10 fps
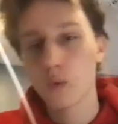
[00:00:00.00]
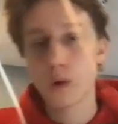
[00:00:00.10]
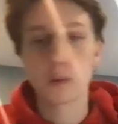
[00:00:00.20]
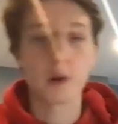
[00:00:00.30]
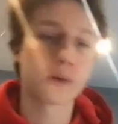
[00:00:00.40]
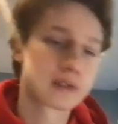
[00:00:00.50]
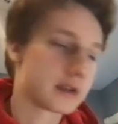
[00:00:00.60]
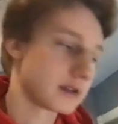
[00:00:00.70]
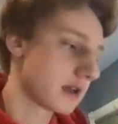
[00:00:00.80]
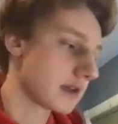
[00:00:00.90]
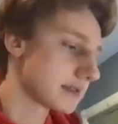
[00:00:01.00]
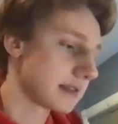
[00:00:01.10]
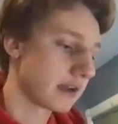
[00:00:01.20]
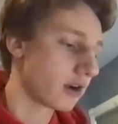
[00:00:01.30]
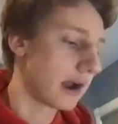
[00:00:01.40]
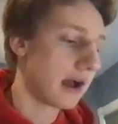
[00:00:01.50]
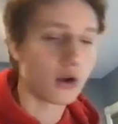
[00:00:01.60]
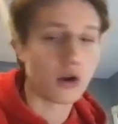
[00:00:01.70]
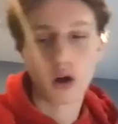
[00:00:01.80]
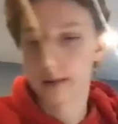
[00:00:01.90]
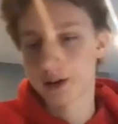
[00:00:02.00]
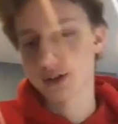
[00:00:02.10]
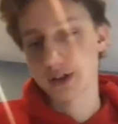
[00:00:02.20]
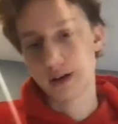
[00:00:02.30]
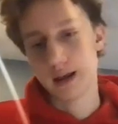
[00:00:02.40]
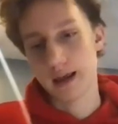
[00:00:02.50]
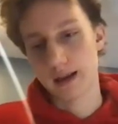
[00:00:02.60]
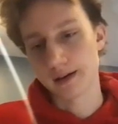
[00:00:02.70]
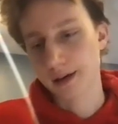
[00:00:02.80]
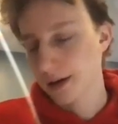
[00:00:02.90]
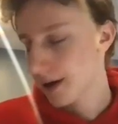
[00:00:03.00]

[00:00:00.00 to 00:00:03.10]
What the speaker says: when it was discussing like her alcohol addiction and